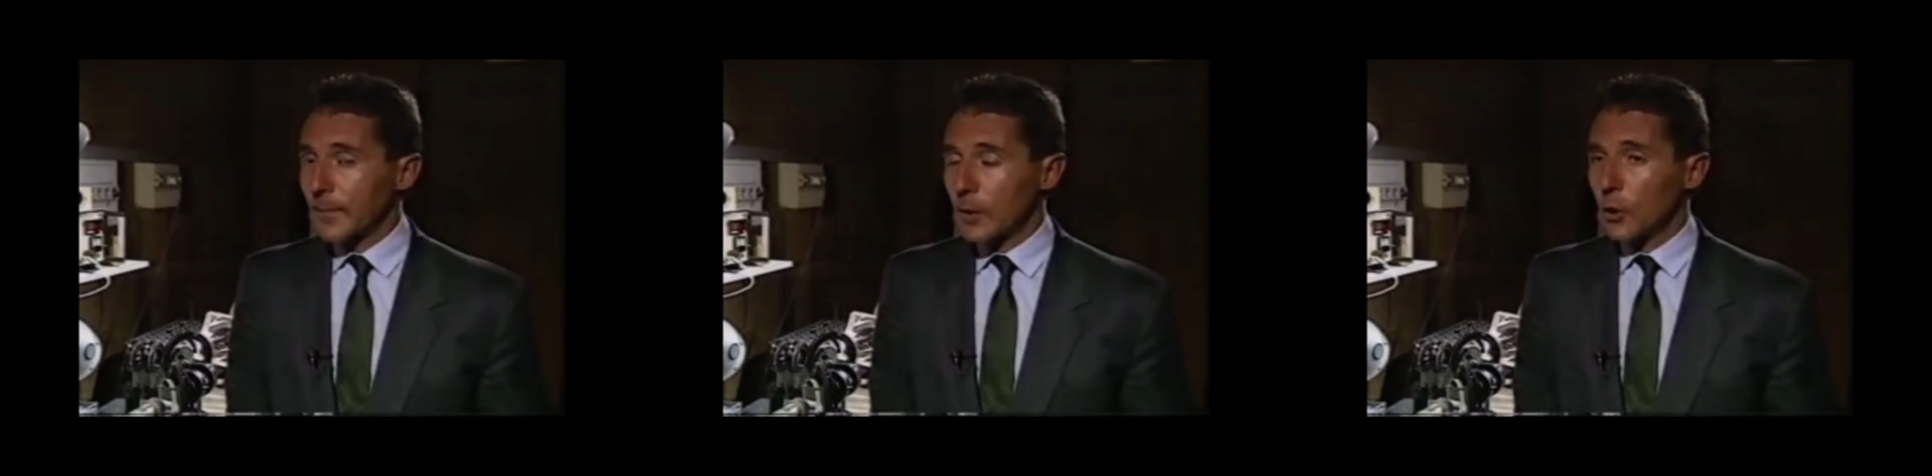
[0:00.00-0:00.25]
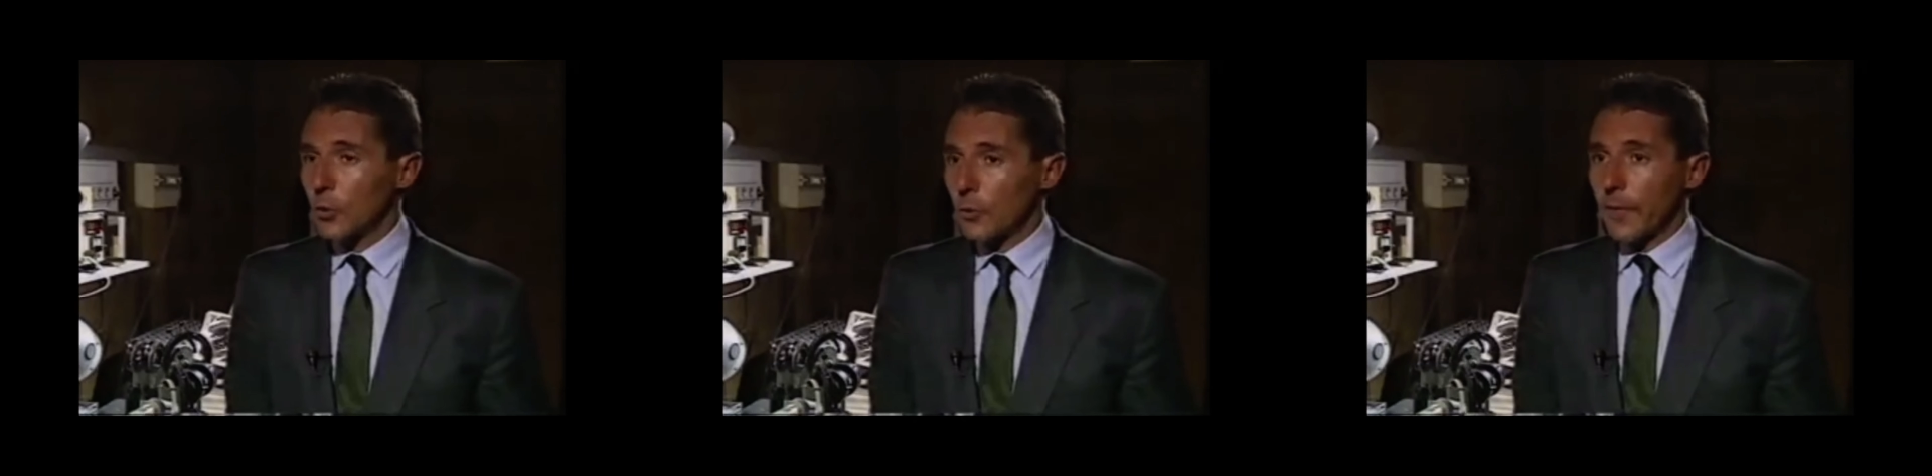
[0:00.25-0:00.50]

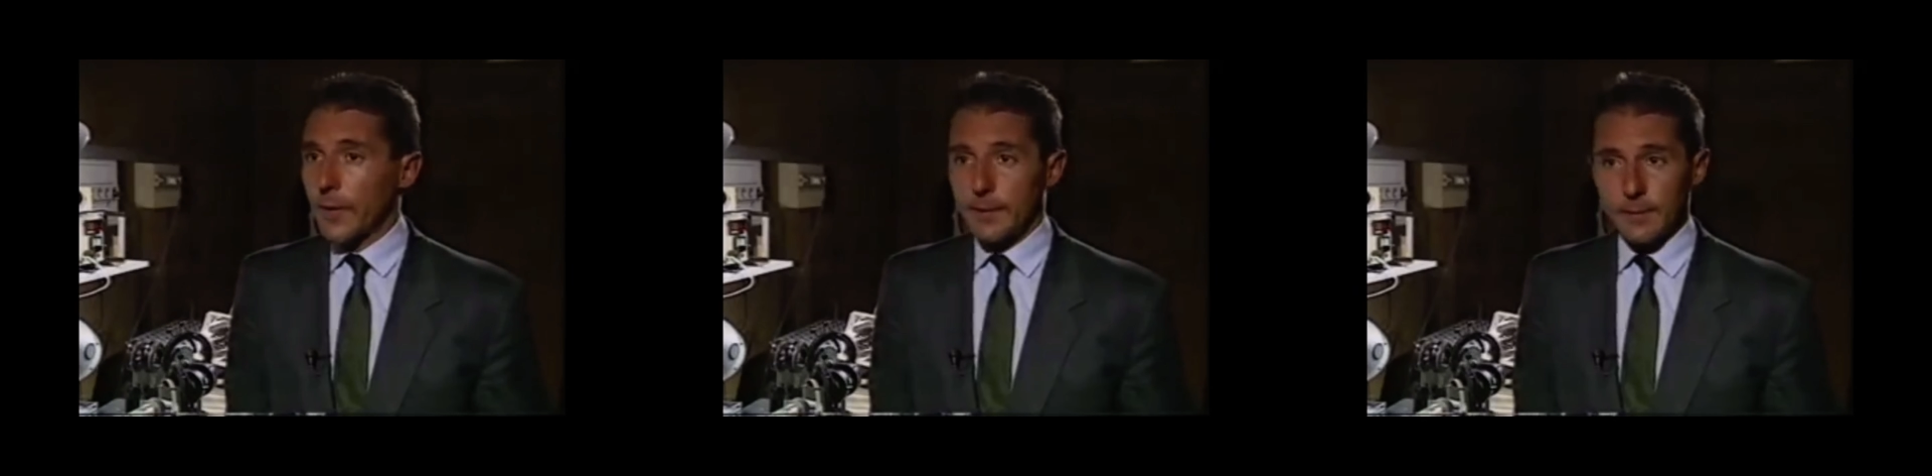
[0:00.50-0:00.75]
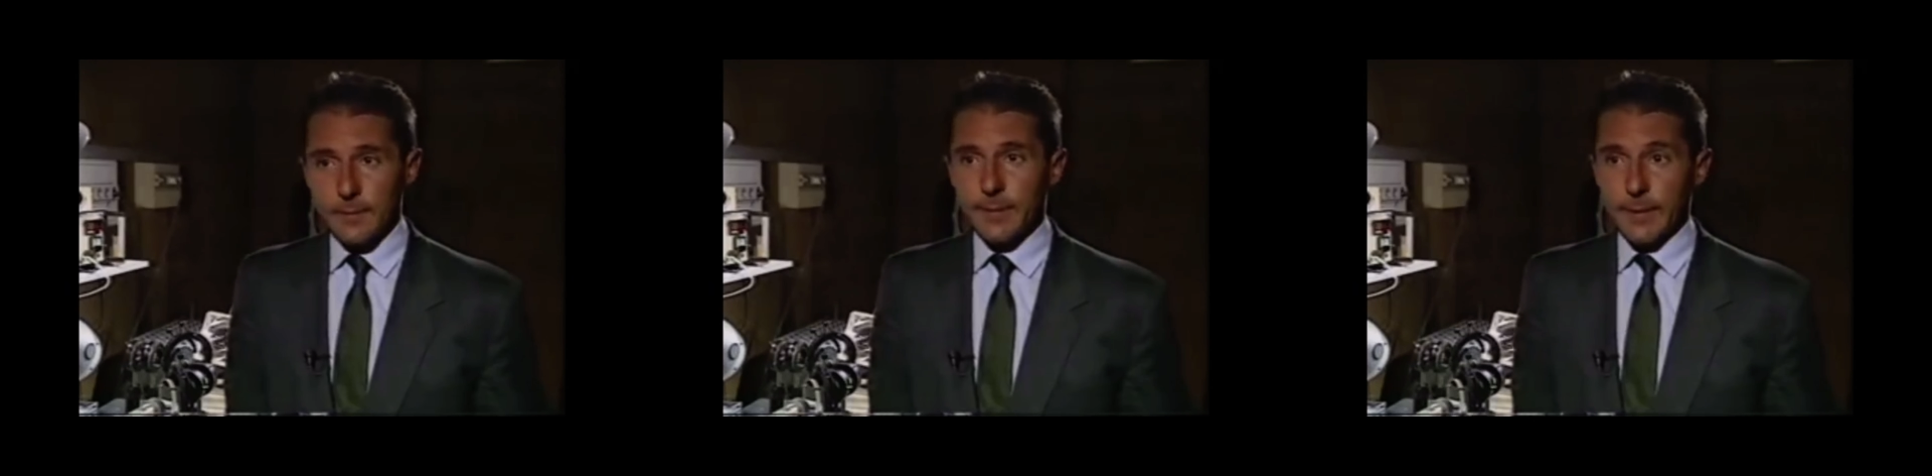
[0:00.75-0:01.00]
color
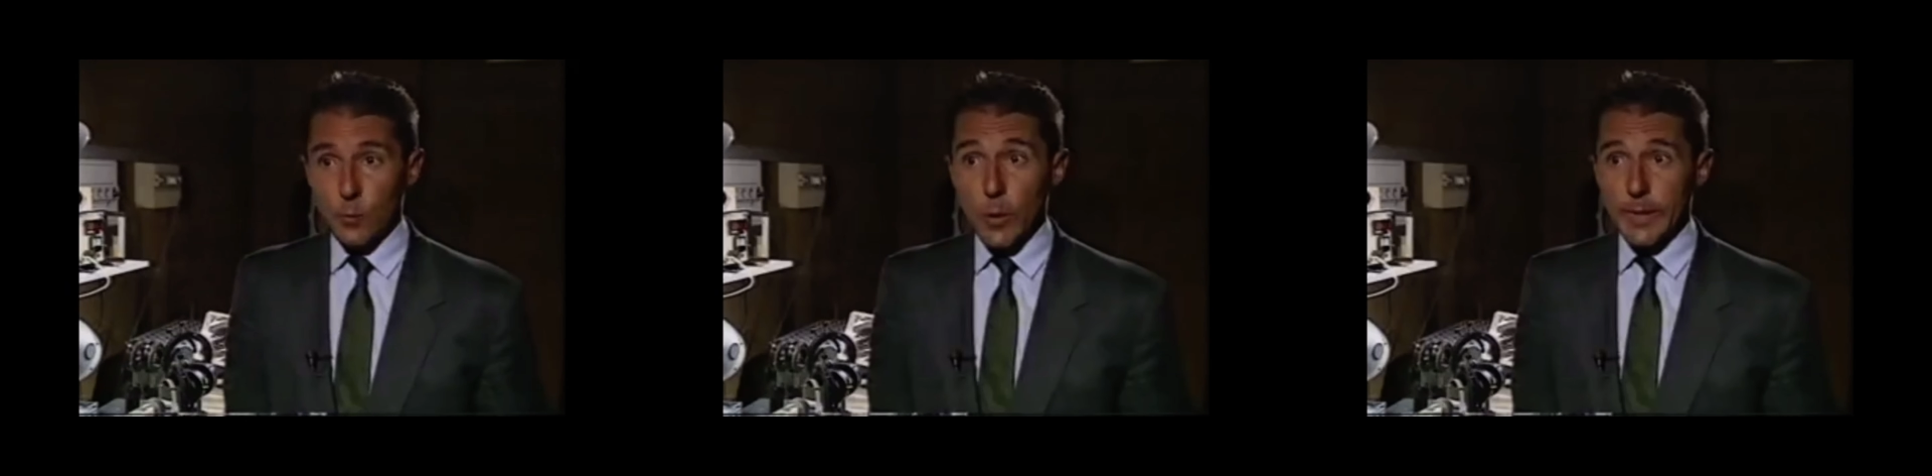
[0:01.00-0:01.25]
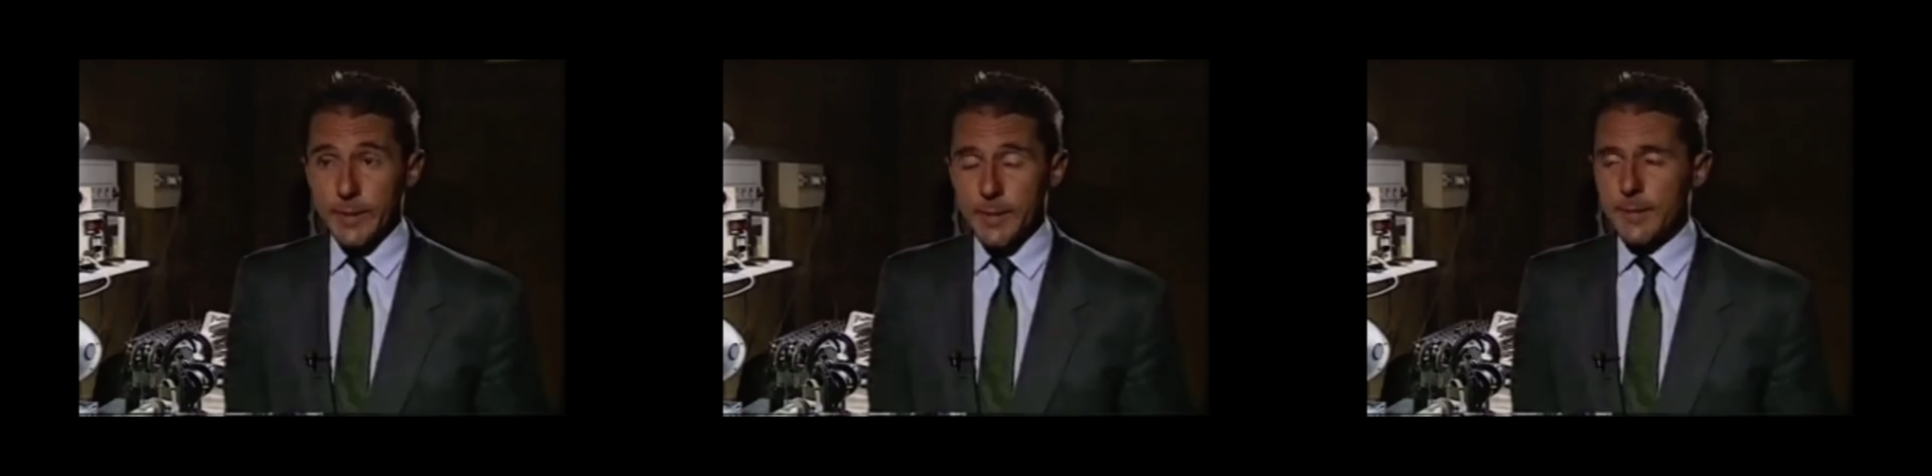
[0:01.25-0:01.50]
than in
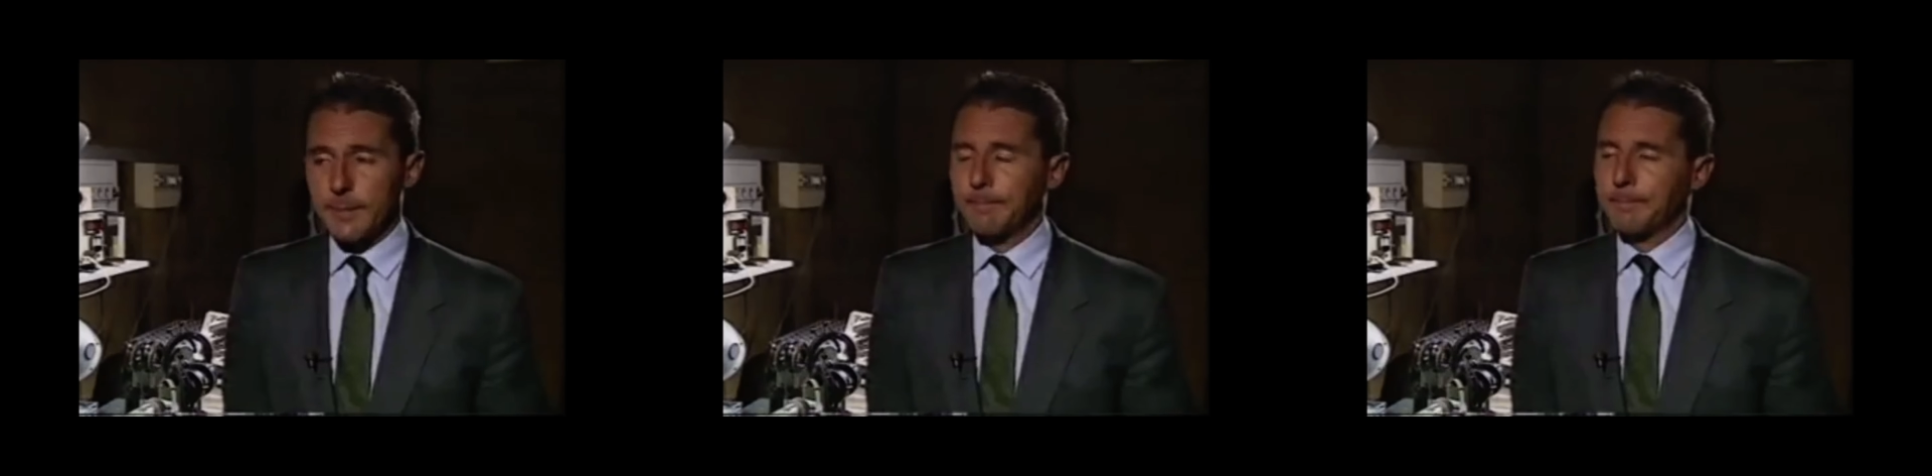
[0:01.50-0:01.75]
white.